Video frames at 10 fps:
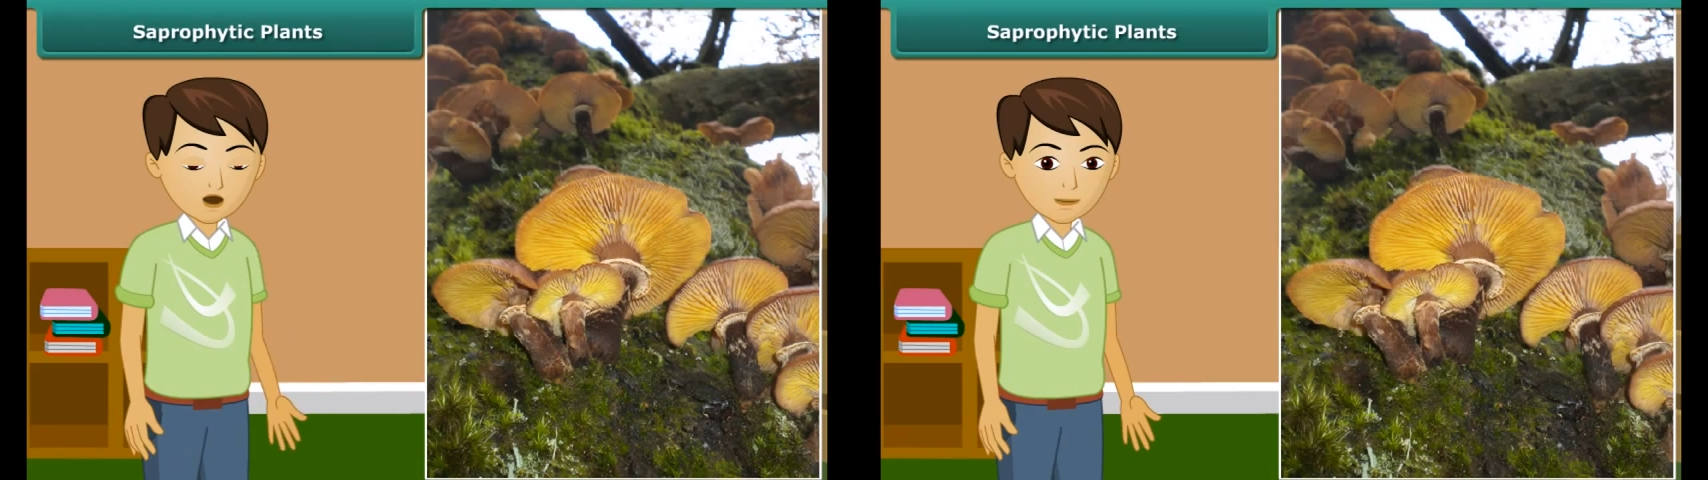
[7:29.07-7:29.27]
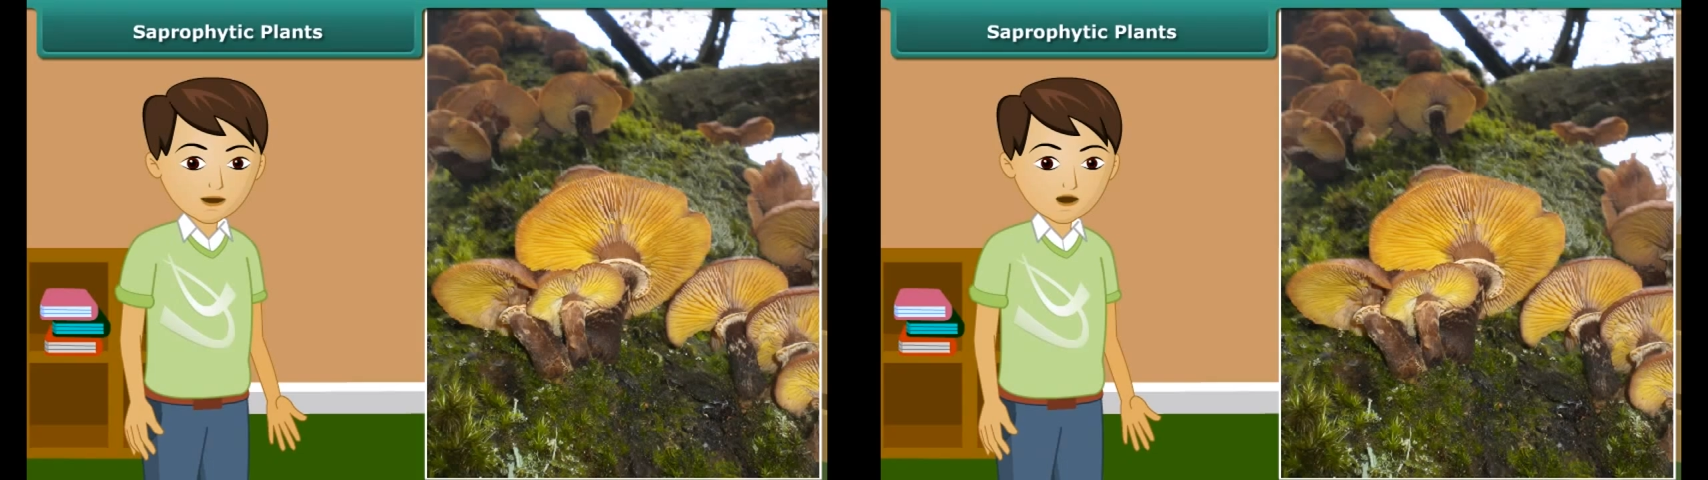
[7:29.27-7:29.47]

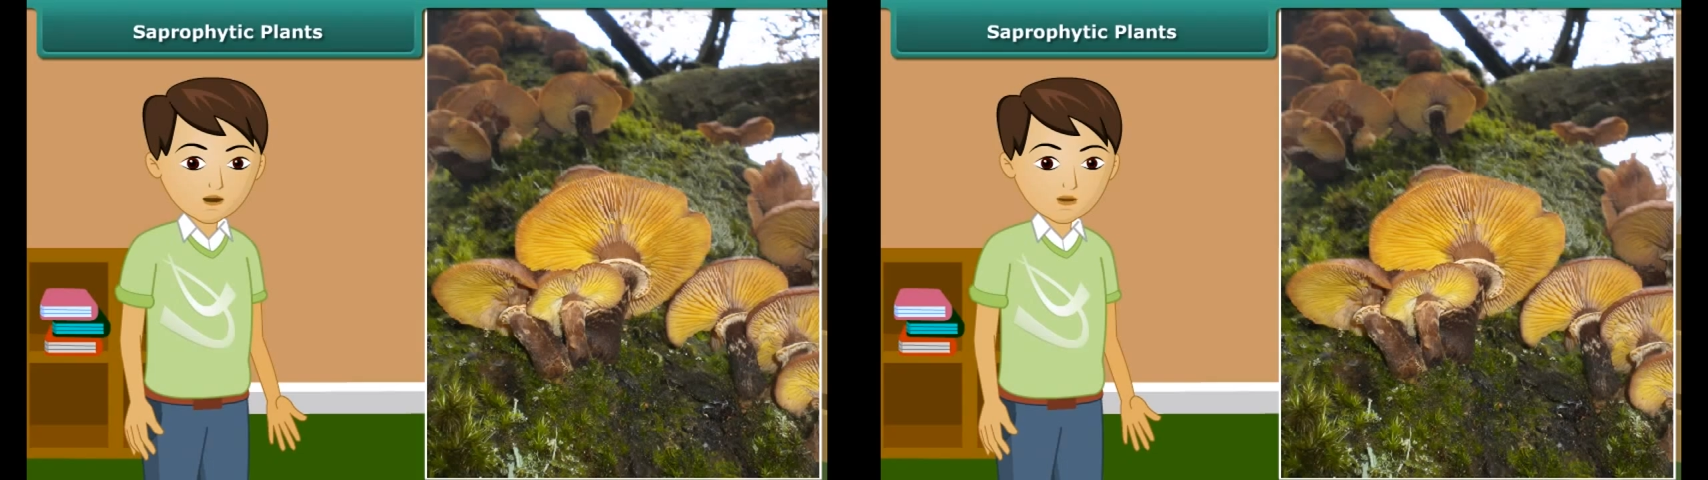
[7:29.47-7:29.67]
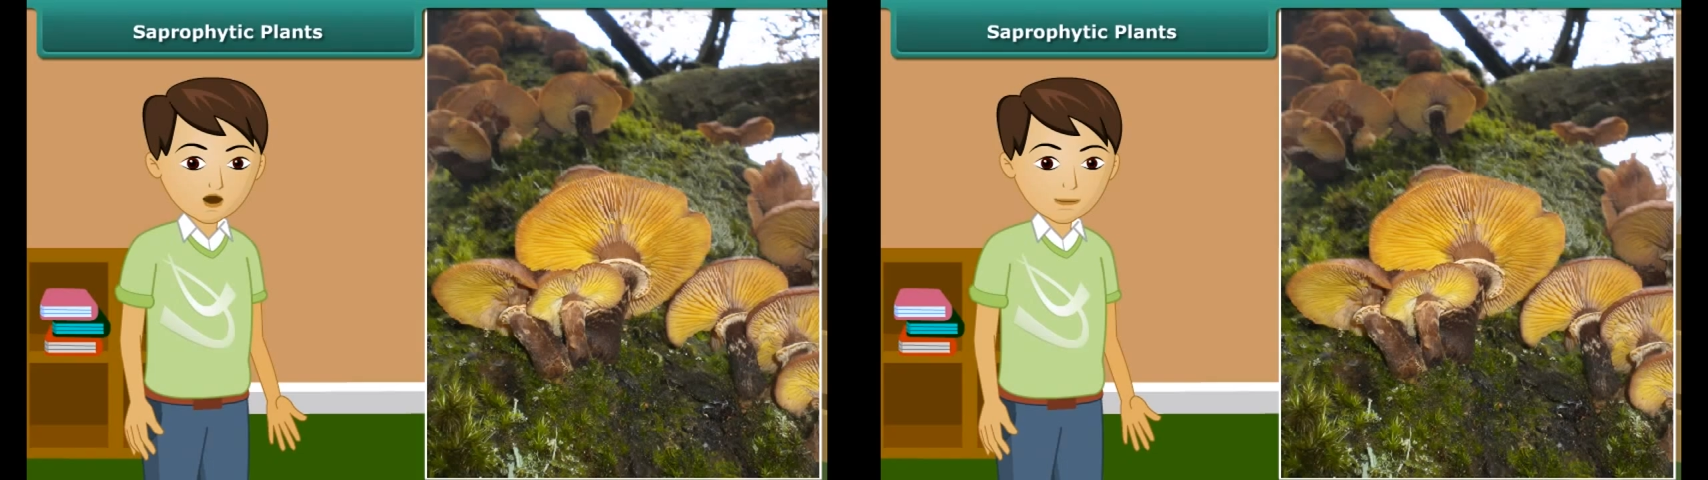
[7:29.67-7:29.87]

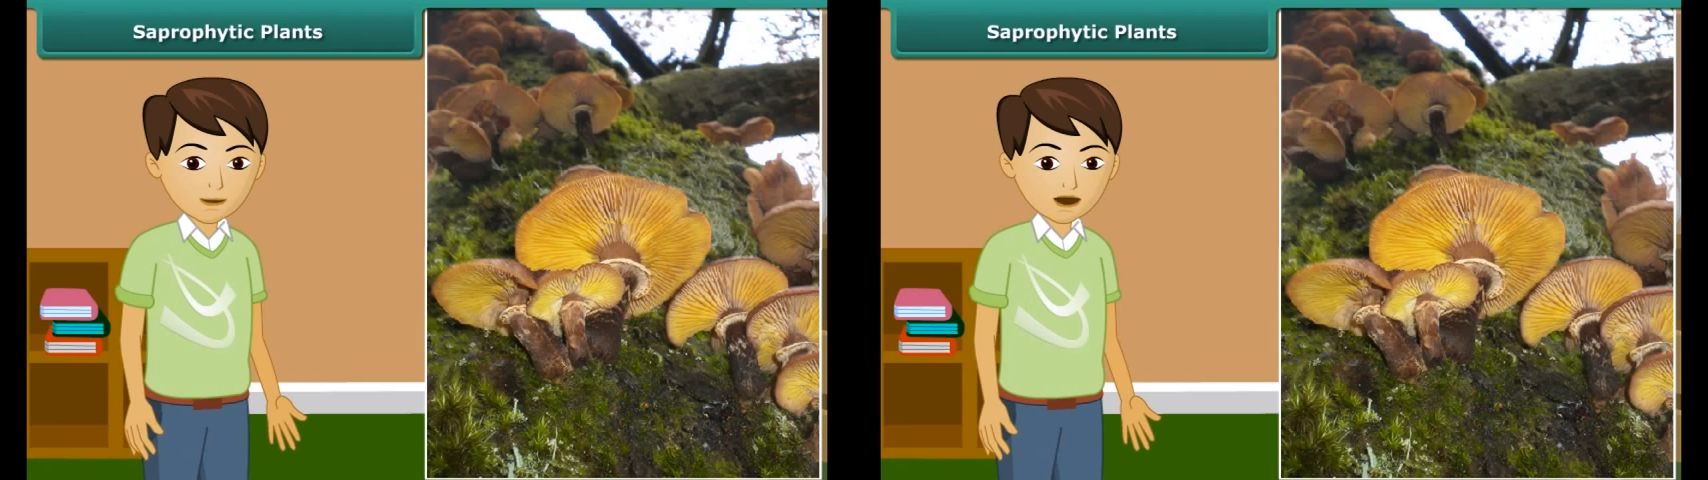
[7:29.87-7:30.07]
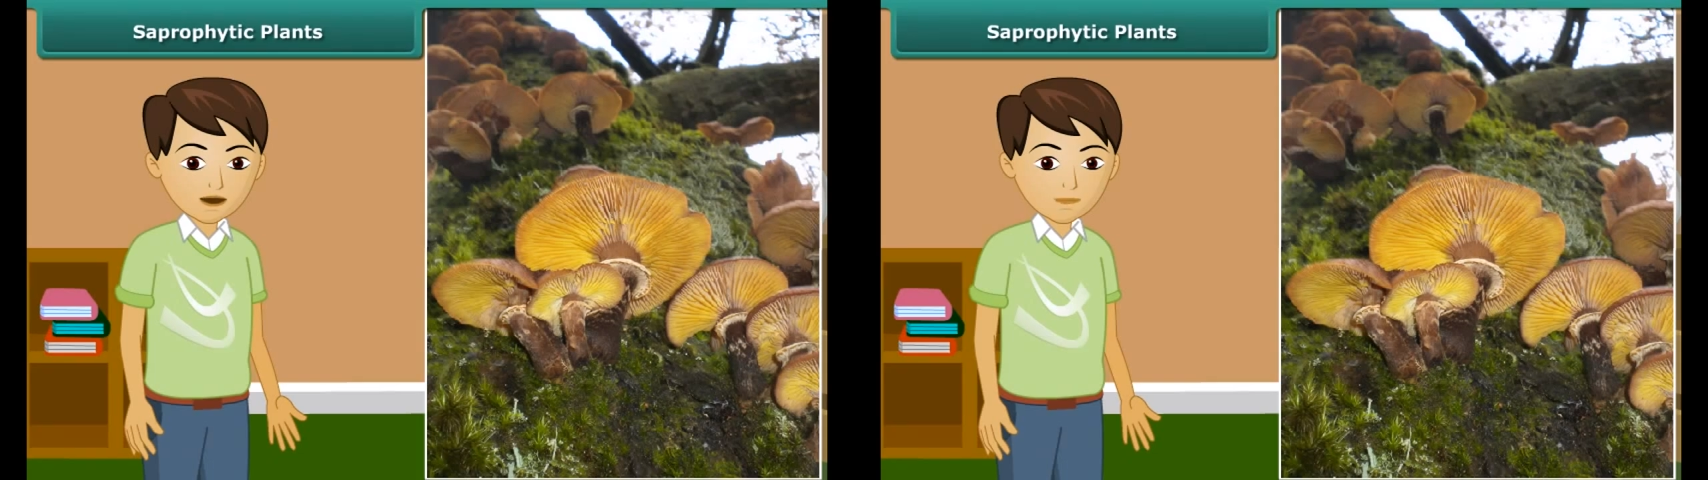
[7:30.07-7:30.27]
growing
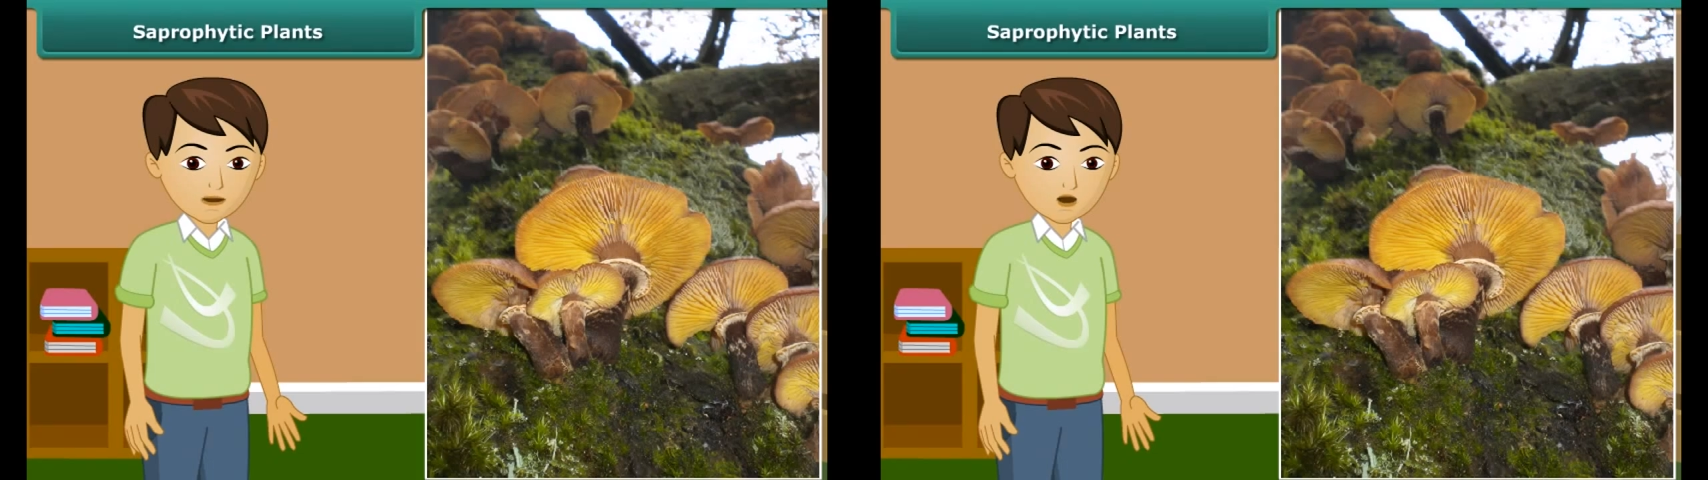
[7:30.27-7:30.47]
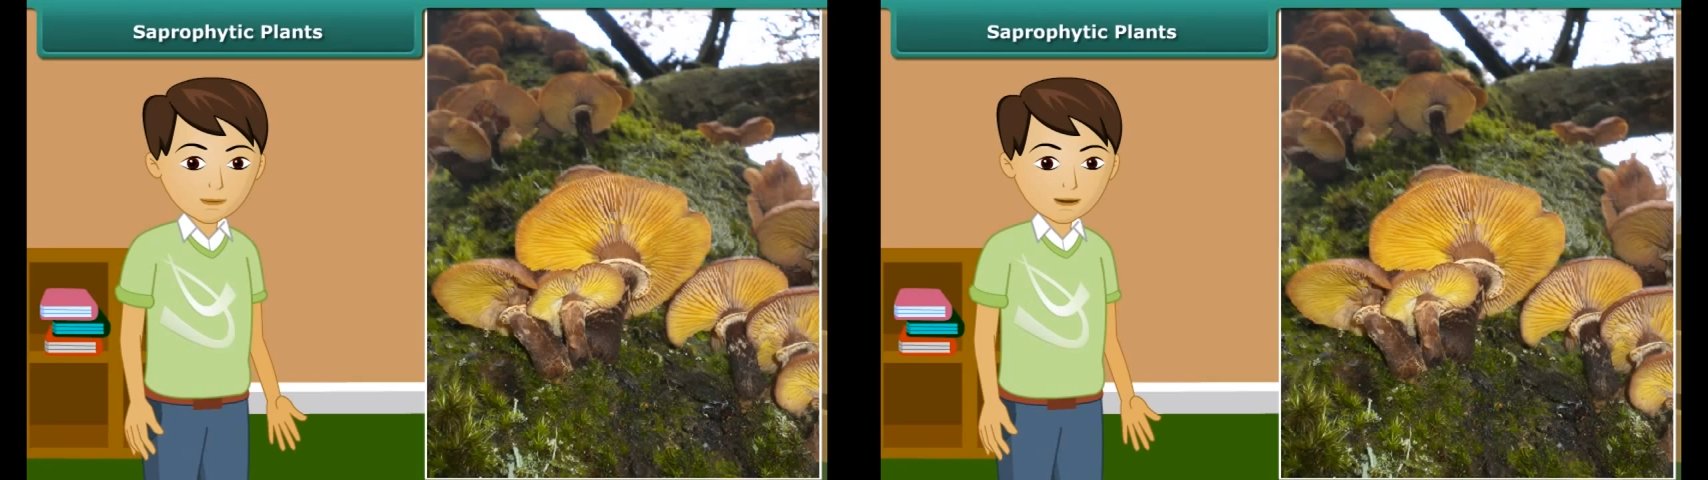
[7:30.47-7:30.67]
on
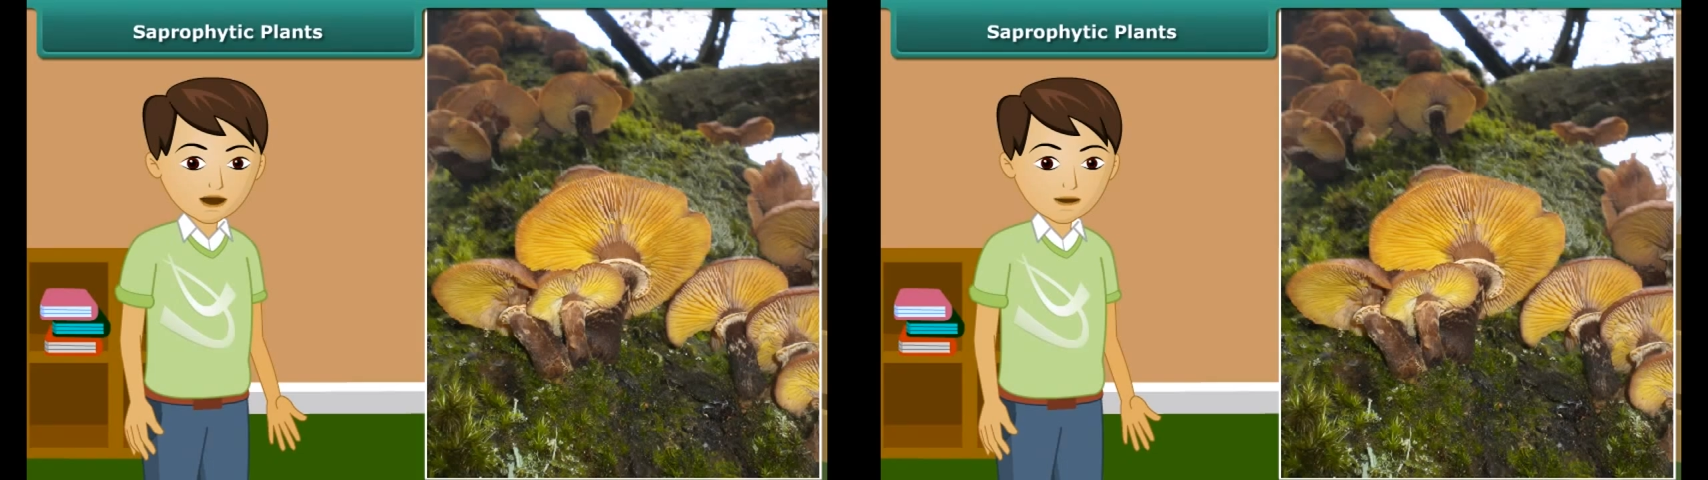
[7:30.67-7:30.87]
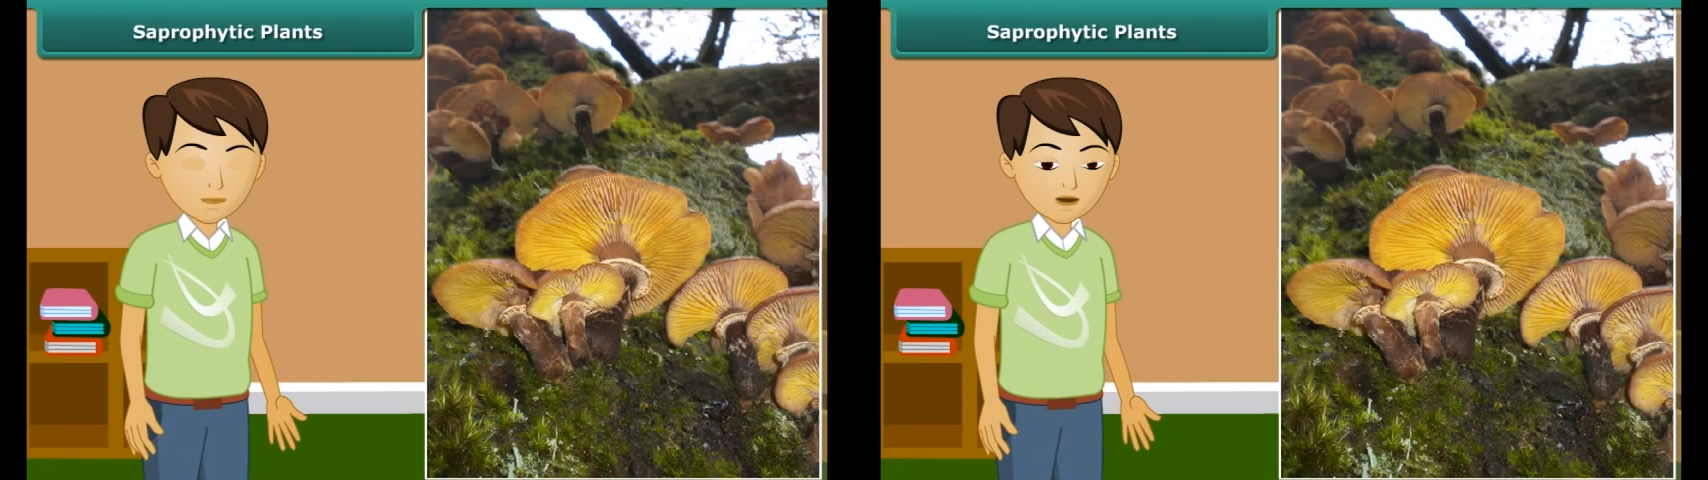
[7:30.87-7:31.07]
rooting
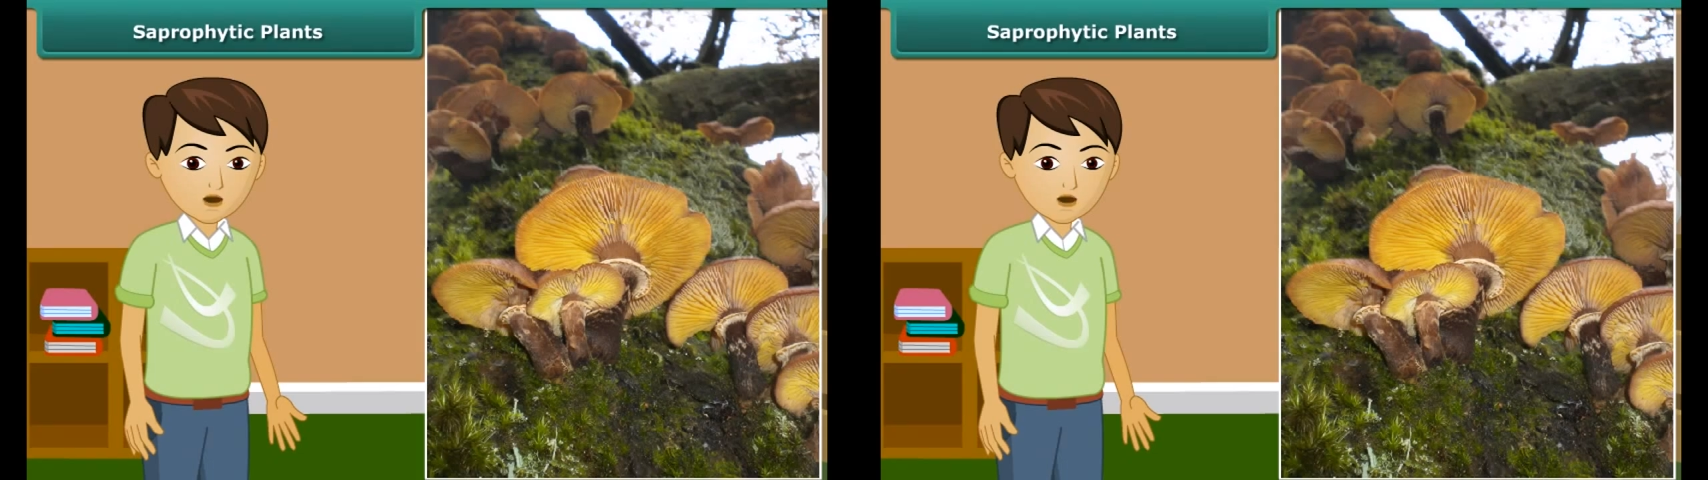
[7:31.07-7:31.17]
wood